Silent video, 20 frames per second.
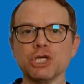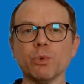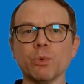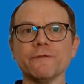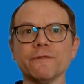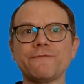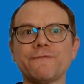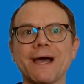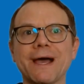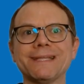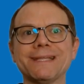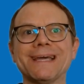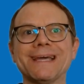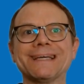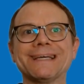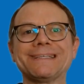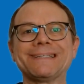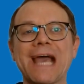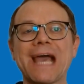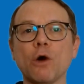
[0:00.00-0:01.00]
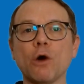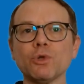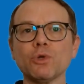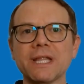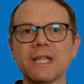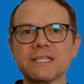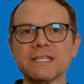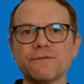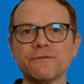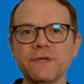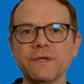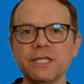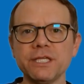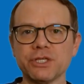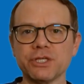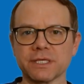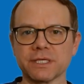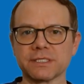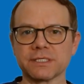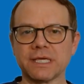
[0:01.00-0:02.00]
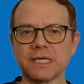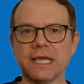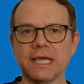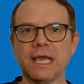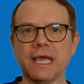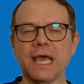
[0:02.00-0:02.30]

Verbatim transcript: you will find countless features,